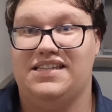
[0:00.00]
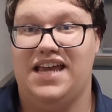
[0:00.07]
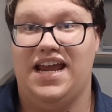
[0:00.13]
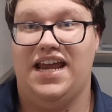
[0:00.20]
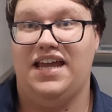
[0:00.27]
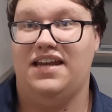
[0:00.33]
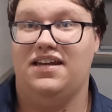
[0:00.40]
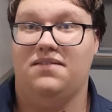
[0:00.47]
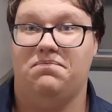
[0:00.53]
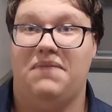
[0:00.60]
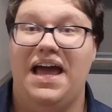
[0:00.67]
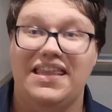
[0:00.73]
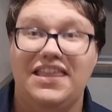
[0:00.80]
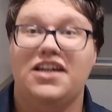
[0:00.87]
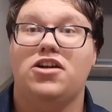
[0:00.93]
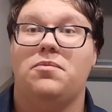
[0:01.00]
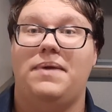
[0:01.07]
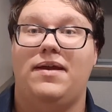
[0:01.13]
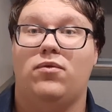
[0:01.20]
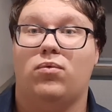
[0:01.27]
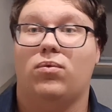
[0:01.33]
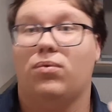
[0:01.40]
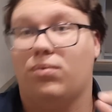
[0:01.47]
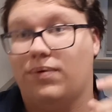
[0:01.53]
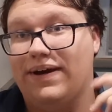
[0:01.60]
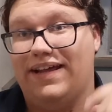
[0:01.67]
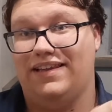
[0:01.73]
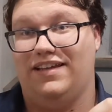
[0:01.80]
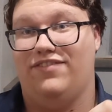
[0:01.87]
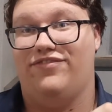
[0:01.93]
and I think it'll be
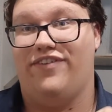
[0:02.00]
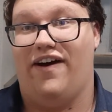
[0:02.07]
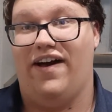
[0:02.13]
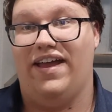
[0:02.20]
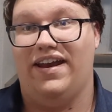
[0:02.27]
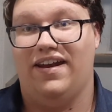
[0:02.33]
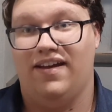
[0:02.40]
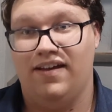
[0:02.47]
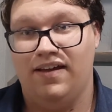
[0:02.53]
really fun.